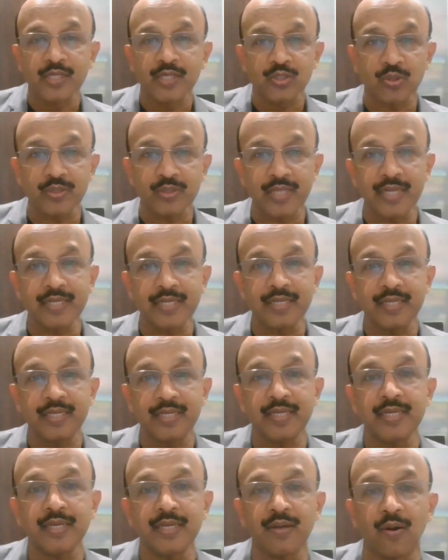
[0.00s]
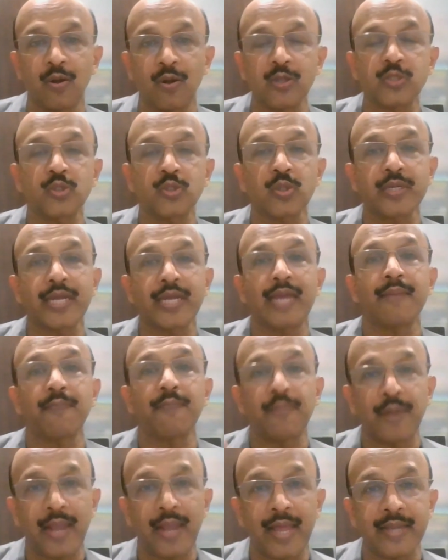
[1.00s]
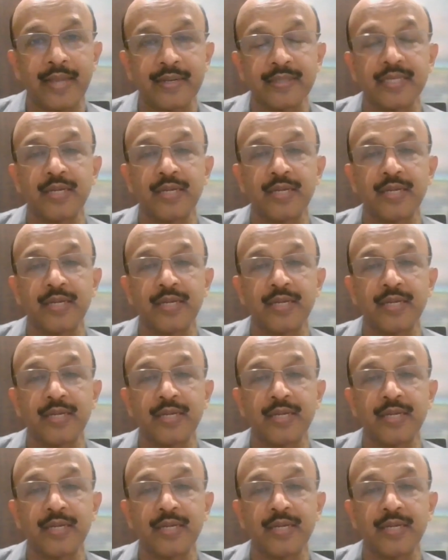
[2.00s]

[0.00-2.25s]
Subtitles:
so that he also can plan,